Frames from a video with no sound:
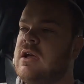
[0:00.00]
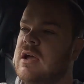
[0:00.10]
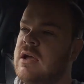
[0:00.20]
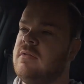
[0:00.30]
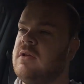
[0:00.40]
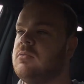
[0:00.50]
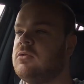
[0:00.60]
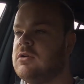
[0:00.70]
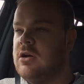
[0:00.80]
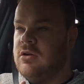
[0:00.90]
There
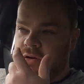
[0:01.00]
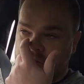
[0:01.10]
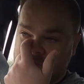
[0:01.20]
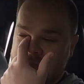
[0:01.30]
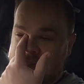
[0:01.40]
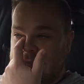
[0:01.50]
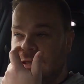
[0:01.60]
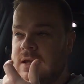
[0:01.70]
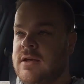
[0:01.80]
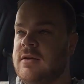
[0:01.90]
will no longer be
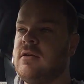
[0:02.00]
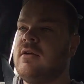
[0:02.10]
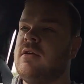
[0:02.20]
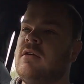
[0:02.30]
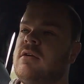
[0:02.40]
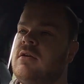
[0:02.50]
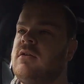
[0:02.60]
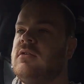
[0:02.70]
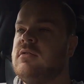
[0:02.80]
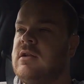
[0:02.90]
a
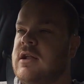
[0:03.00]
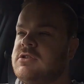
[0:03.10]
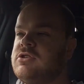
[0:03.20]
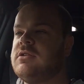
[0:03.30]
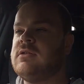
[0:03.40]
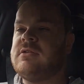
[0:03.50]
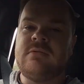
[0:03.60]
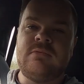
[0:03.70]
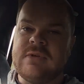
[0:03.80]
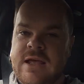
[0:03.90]
Legend
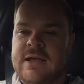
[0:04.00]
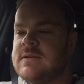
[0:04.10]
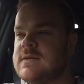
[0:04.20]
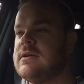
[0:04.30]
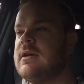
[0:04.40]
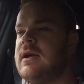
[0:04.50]
X.